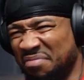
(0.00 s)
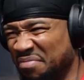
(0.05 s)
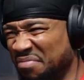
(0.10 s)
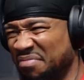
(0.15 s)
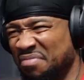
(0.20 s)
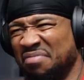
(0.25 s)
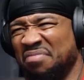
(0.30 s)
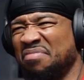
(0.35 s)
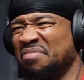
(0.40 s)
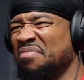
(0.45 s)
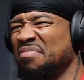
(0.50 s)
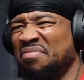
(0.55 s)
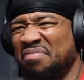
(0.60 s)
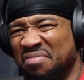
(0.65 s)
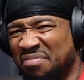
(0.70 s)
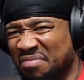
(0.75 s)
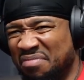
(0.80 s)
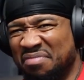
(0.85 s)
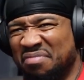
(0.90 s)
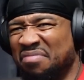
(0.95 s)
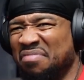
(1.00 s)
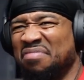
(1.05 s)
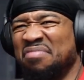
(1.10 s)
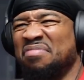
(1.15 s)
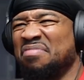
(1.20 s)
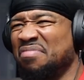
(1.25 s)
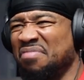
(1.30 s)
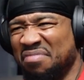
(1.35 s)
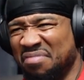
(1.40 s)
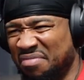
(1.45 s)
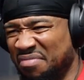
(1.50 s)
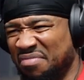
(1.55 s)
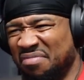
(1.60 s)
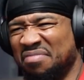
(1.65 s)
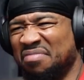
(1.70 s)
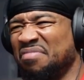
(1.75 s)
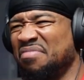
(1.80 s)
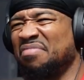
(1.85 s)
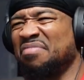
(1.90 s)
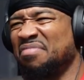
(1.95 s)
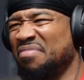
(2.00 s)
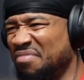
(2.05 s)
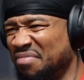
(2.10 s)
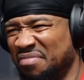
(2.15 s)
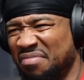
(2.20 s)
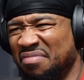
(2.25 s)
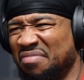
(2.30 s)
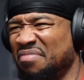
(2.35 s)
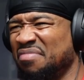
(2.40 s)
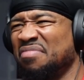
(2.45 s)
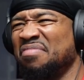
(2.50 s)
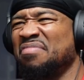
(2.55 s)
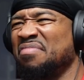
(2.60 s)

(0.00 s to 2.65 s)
It's inspiring but tiring too. I'm about to